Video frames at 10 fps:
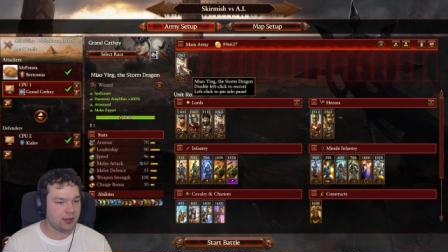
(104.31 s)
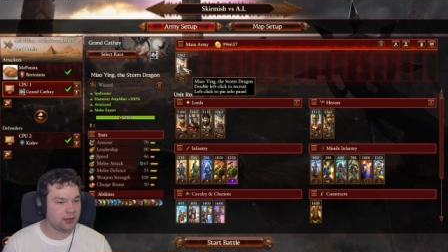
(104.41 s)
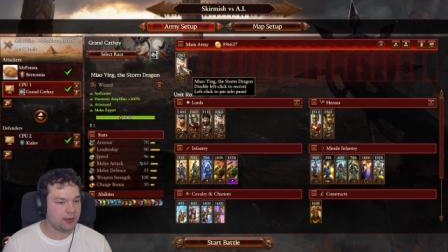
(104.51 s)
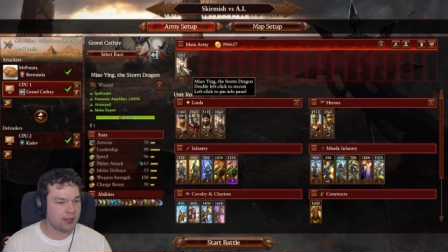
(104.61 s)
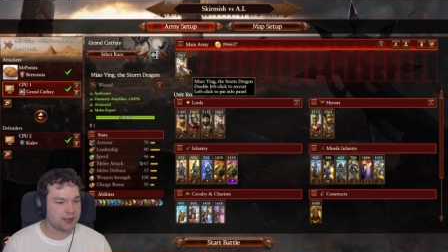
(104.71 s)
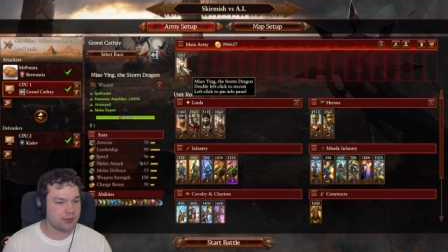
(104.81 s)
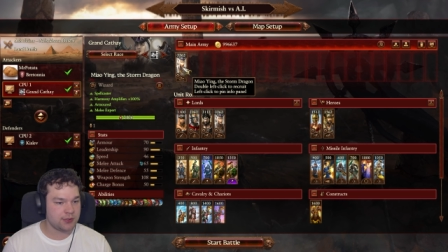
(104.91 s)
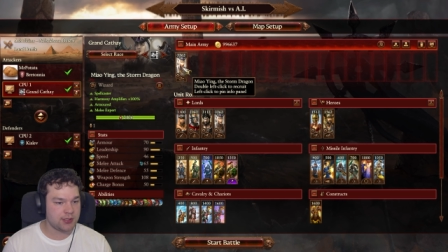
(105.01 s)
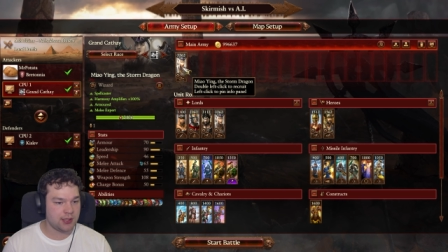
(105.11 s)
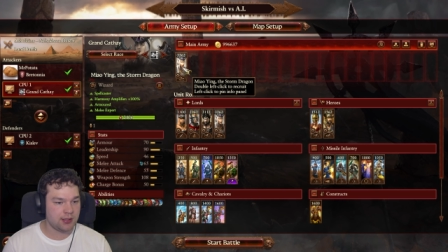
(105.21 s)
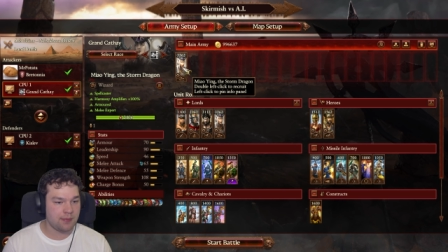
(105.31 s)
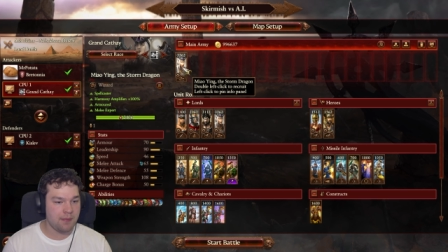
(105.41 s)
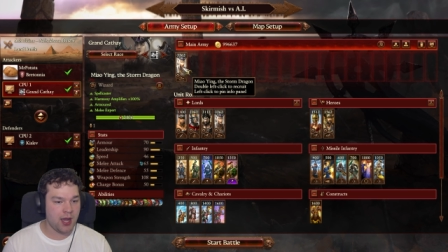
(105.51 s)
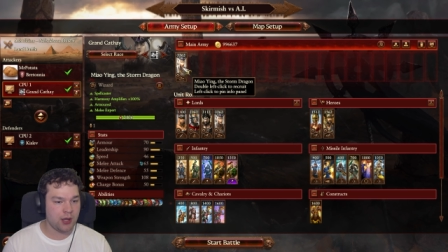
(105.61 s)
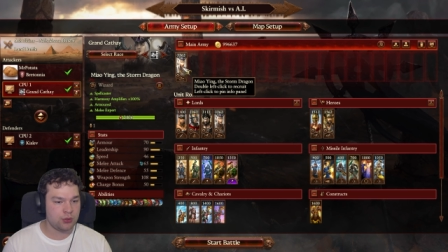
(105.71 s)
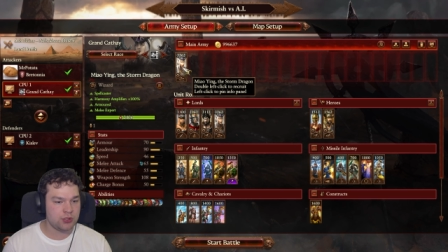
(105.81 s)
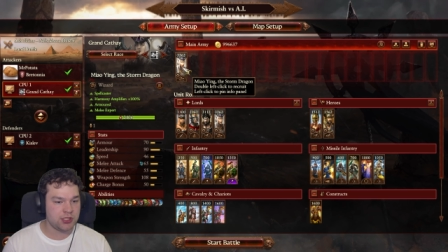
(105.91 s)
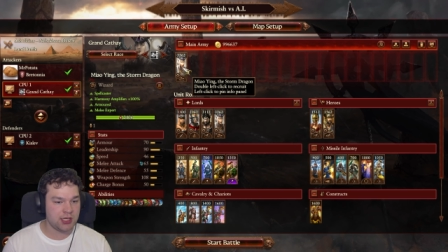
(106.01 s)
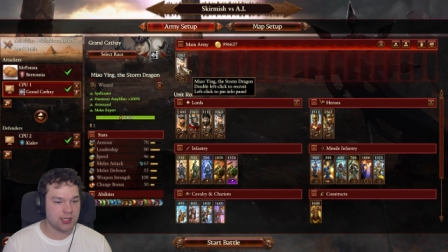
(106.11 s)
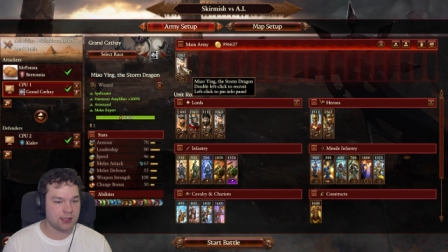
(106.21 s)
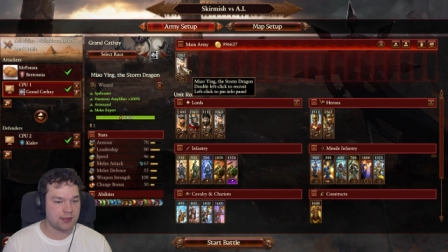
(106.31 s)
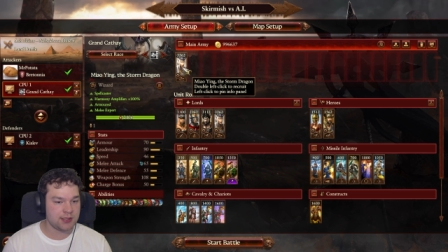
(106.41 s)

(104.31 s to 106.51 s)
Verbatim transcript: I think that's how we say it, Miao Ying,